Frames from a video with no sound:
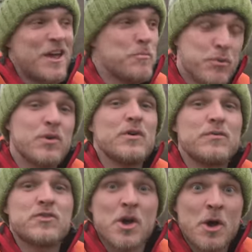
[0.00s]

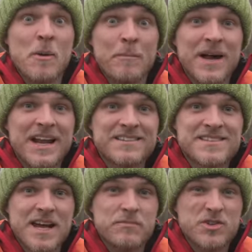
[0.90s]
improved my
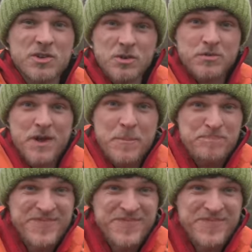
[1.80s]
landscape photography.